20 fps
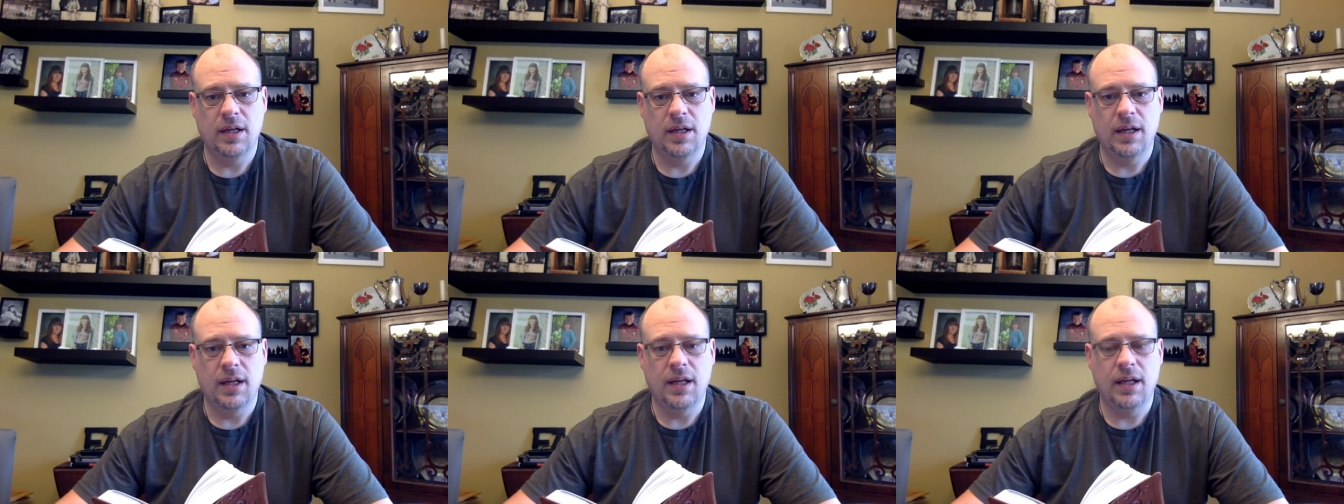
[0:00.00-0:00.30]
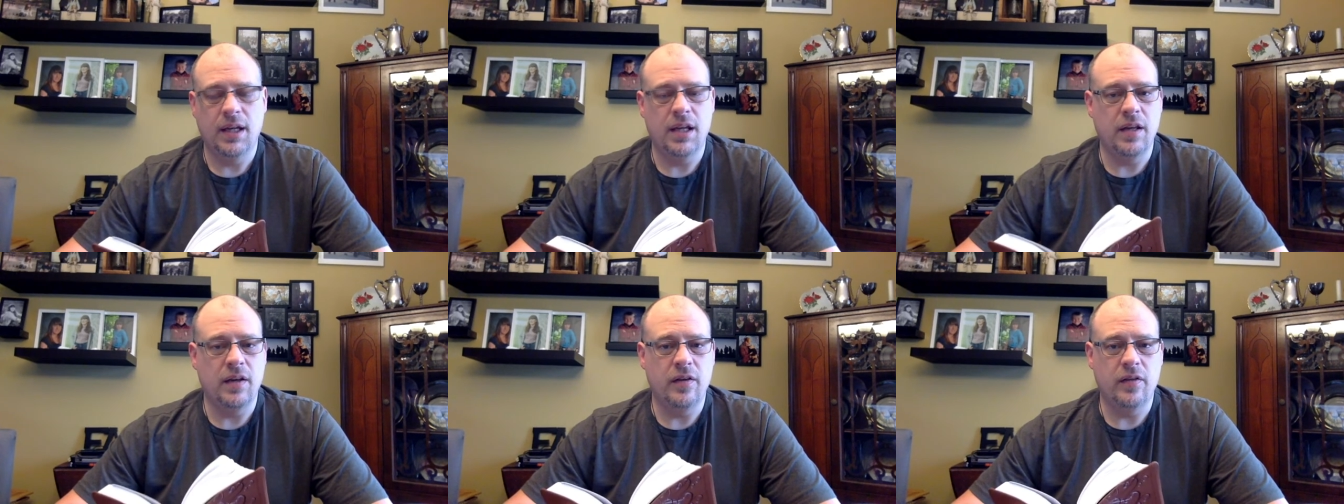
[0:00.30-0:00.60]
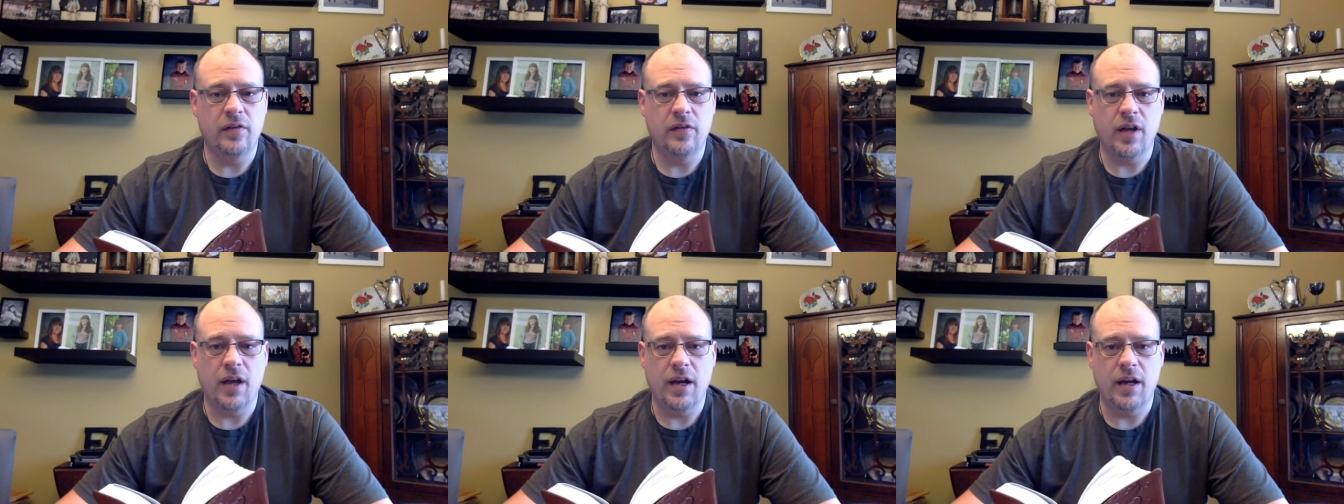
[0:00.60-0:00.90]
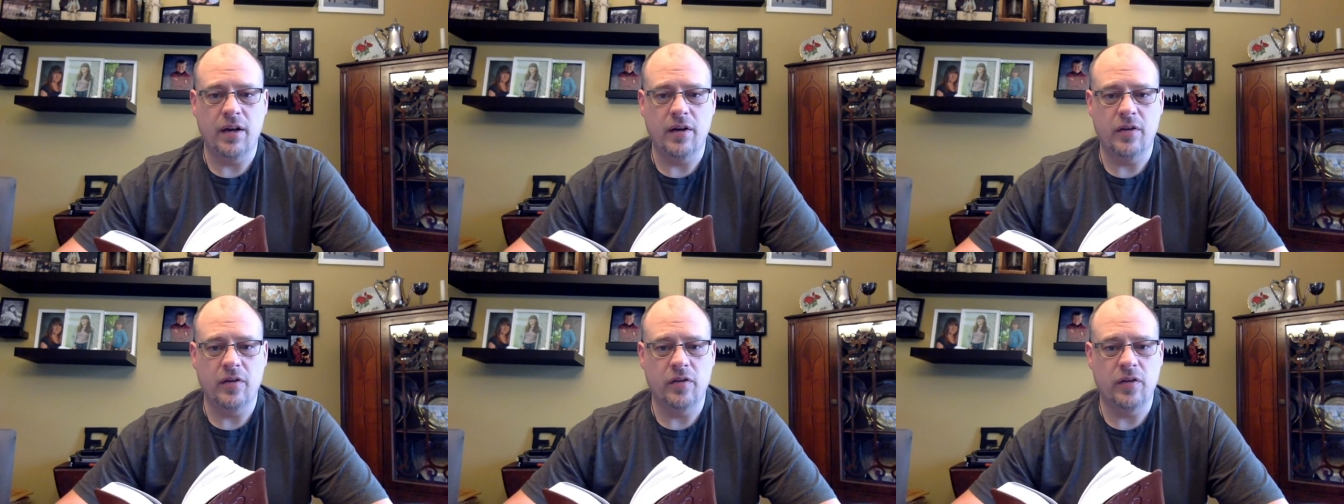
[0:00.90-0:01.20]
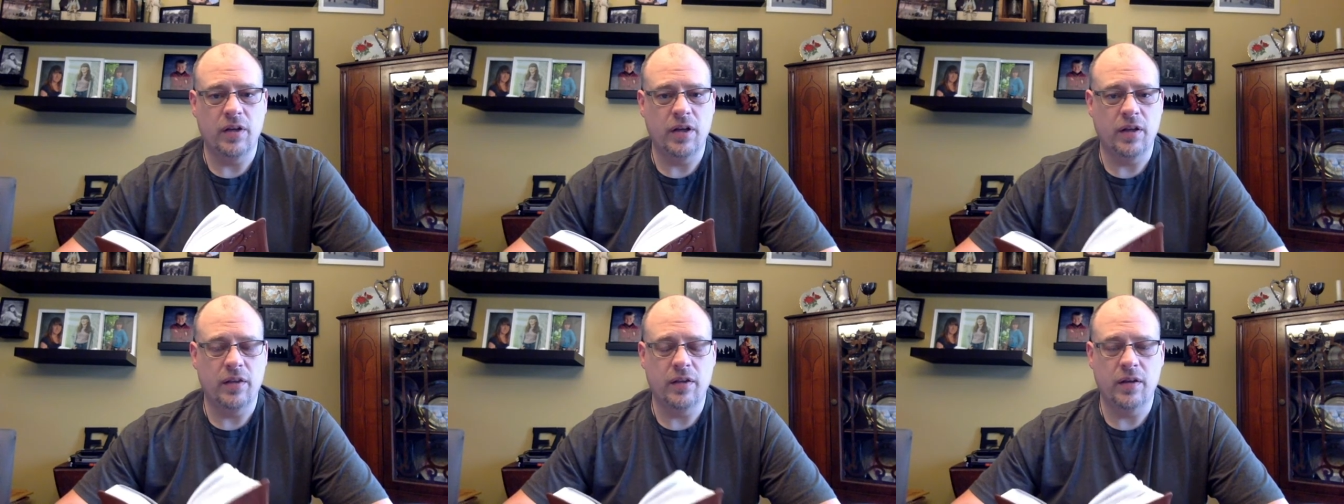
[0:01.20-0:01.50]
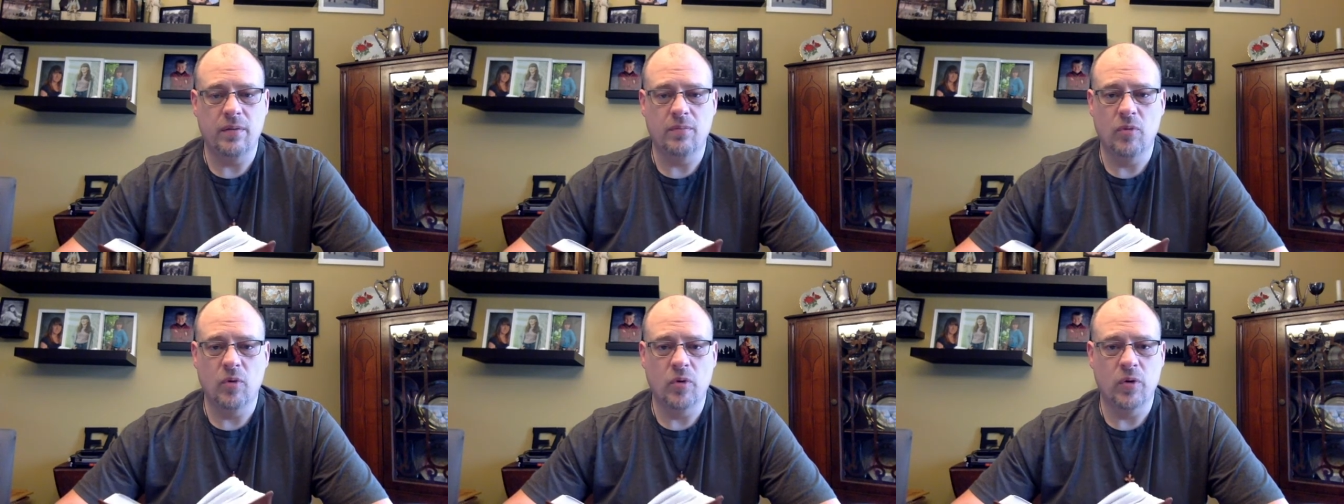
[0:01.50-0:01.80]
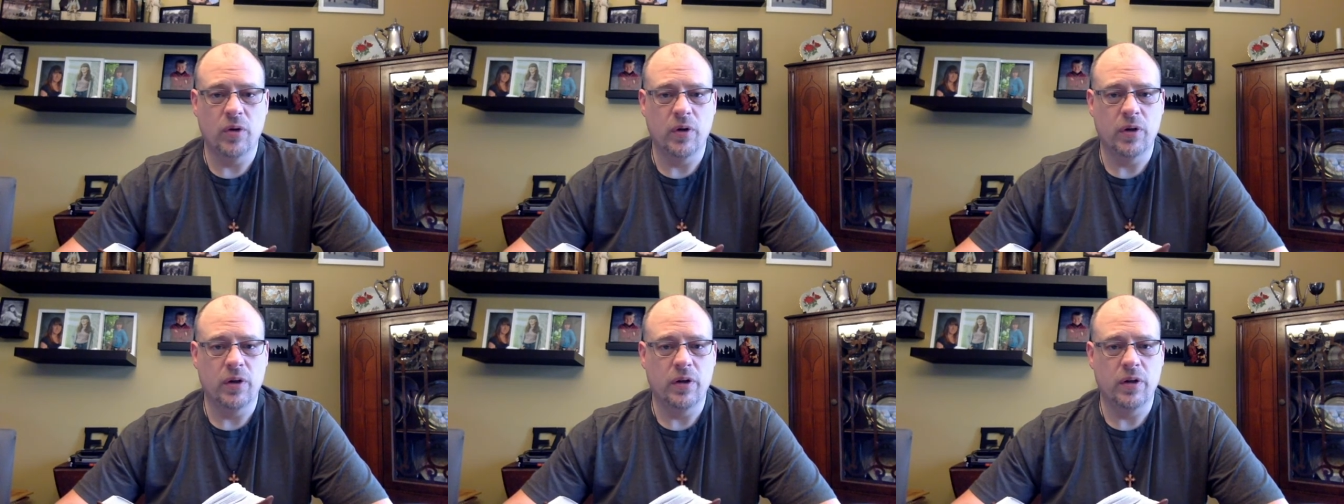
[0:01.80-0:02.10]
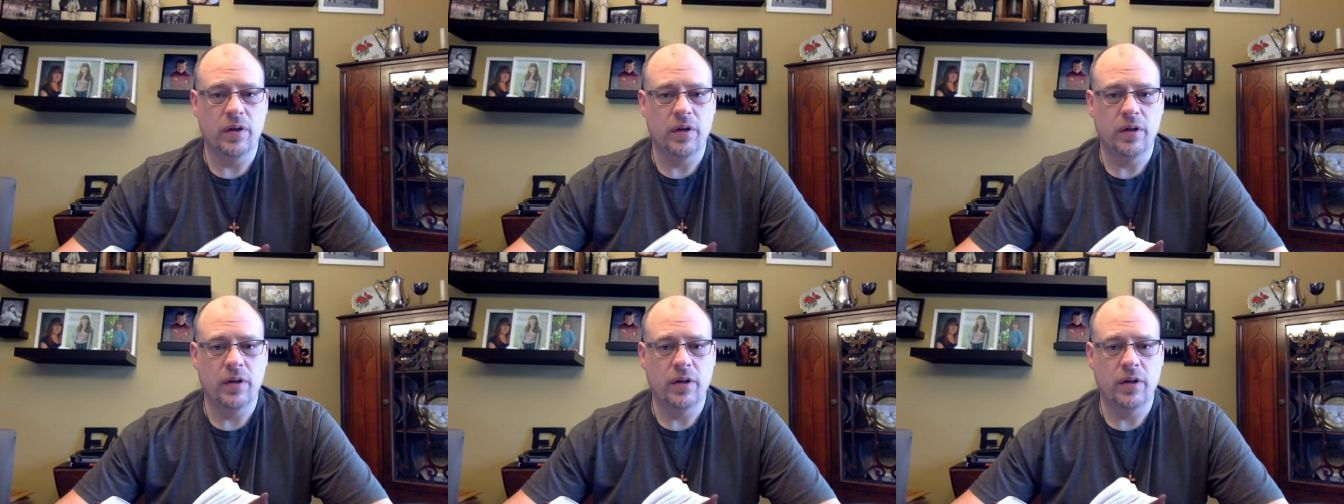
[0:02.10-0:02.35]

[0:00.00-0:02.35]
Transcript: and He desires nothing more